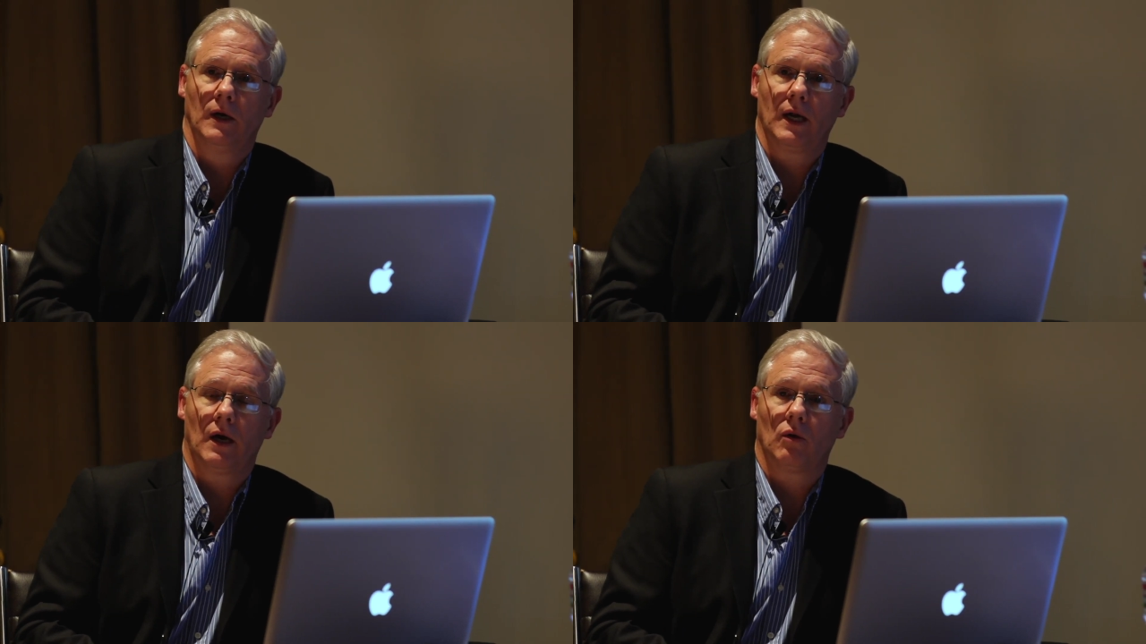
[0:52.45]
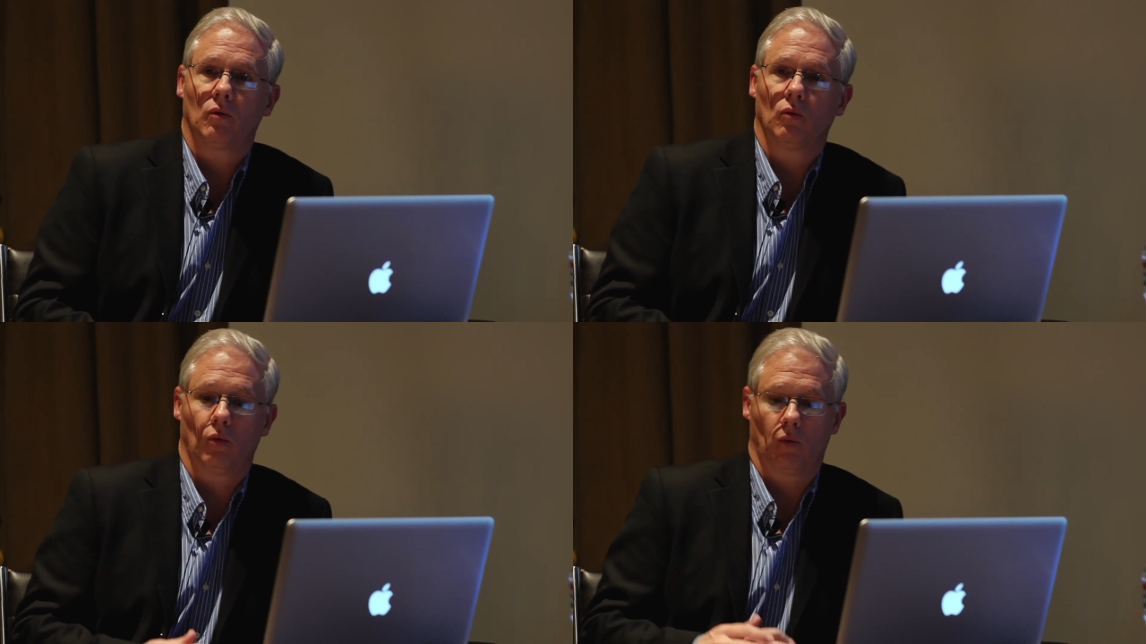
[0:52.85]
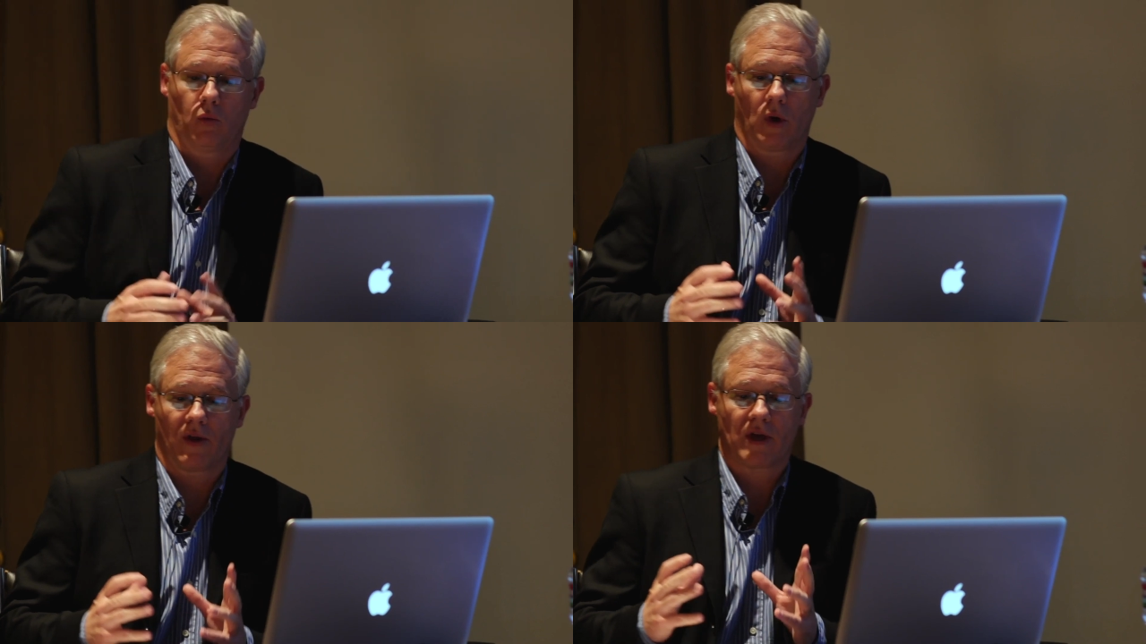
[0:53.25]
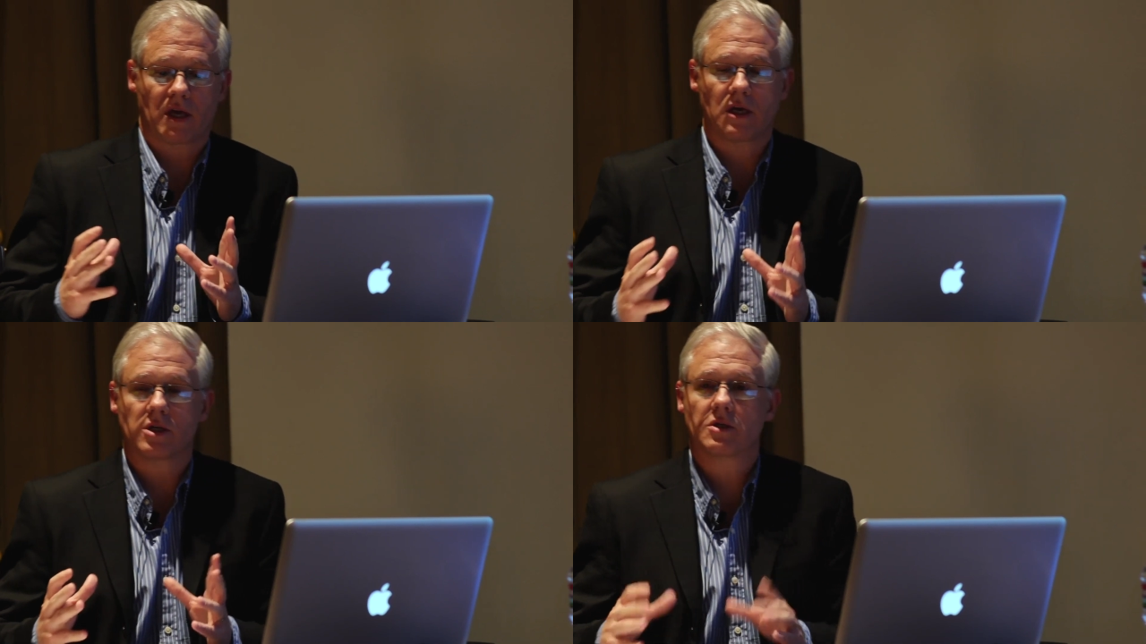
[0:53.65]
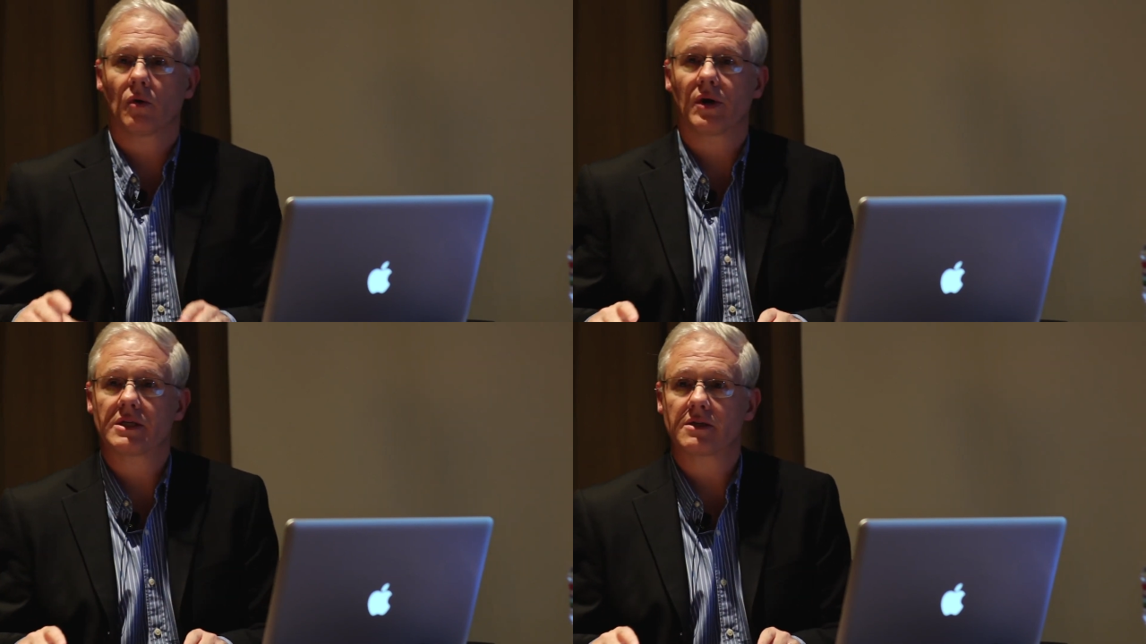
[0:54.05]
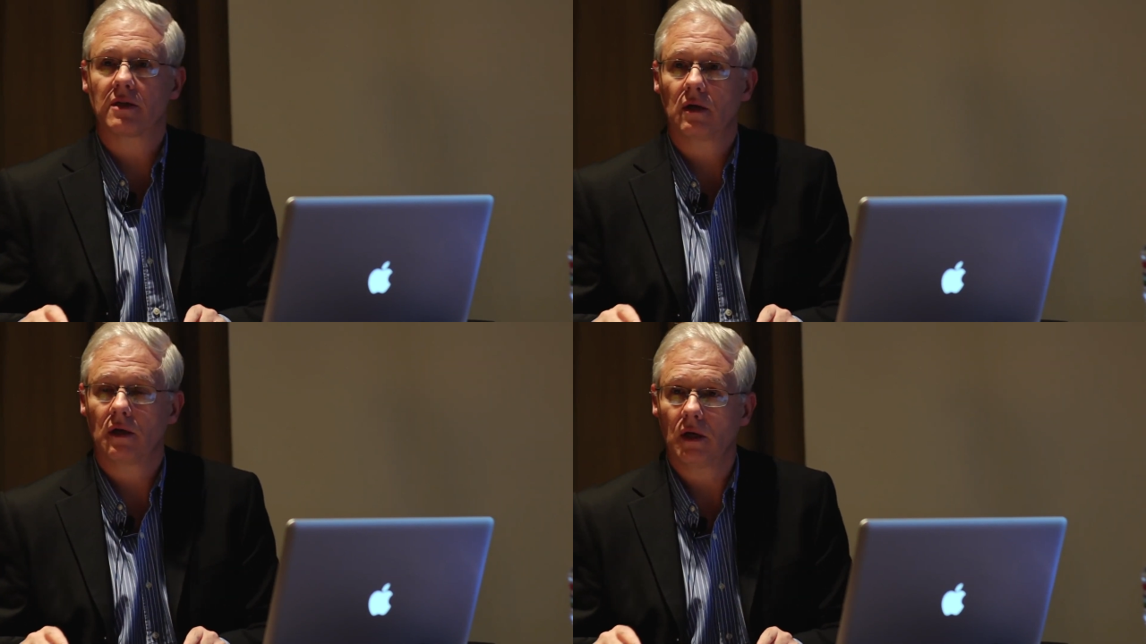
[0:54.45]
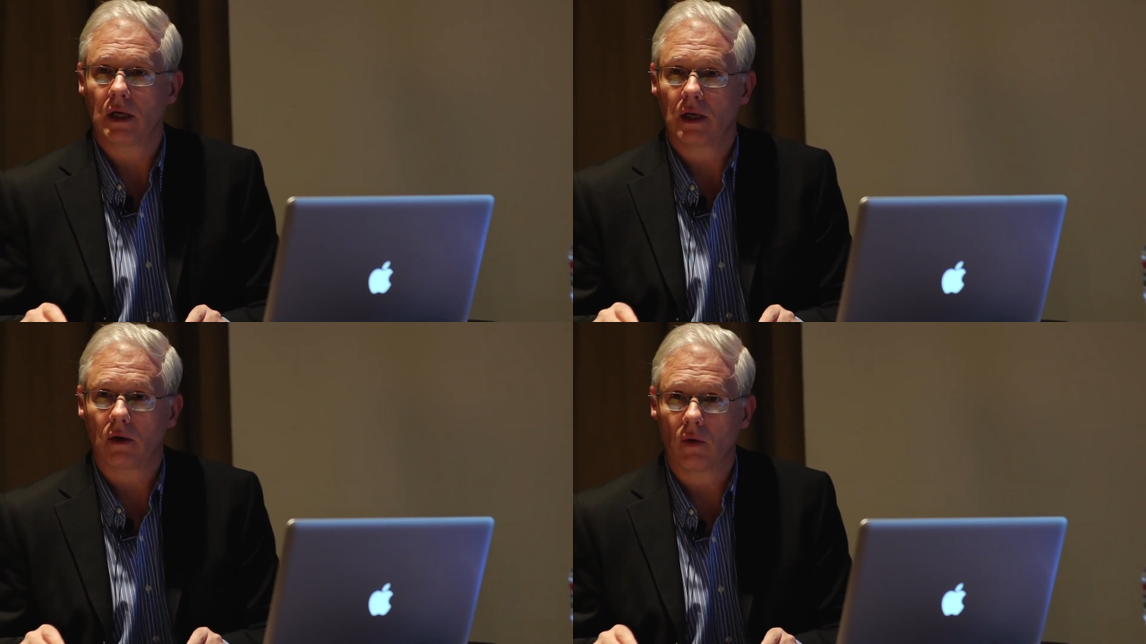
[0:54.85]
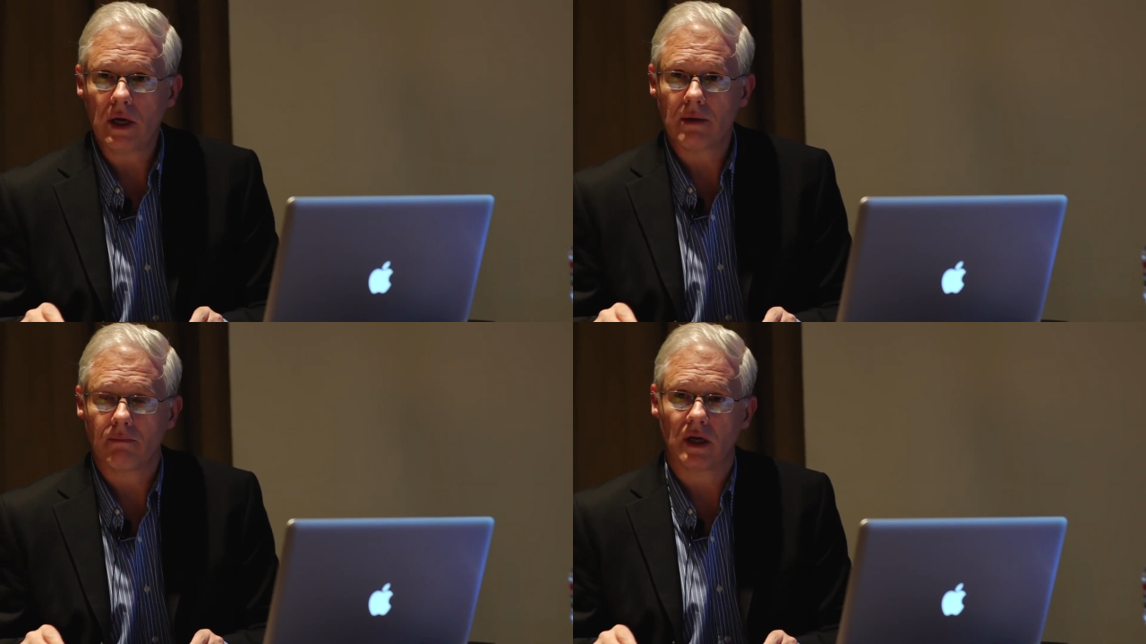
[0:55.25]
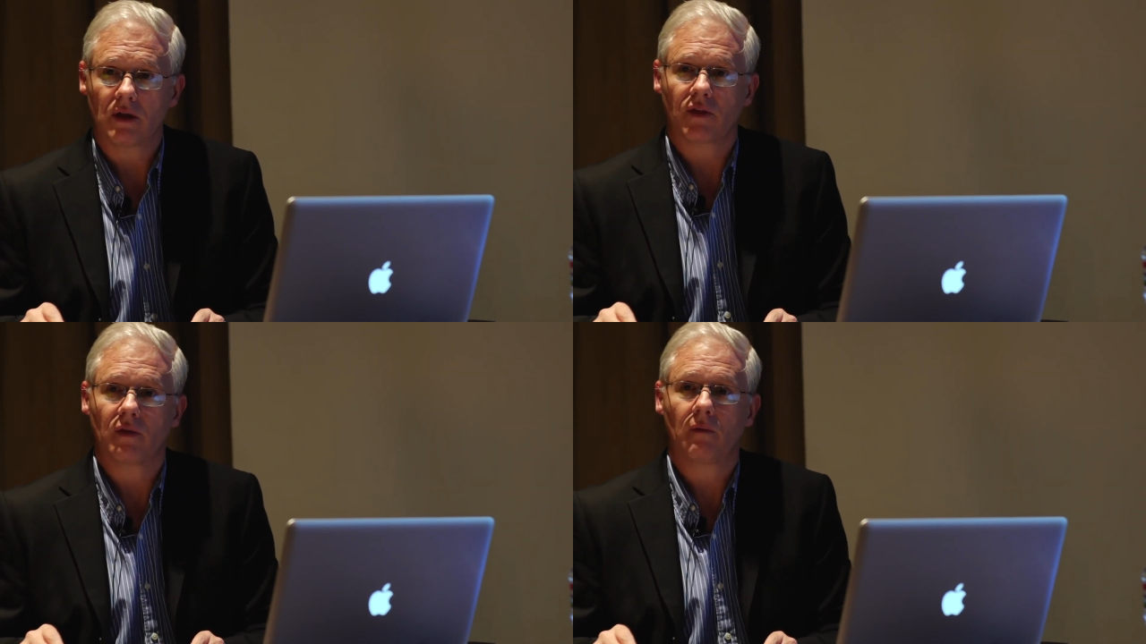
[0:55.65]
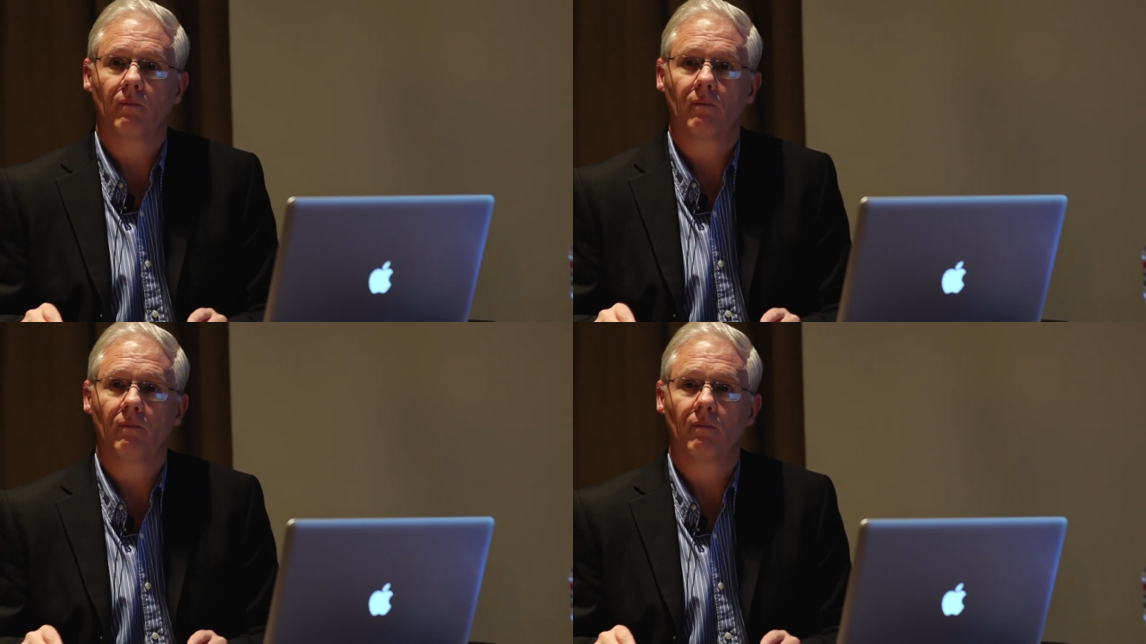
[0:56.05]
Now, one of the key stories in Greek myth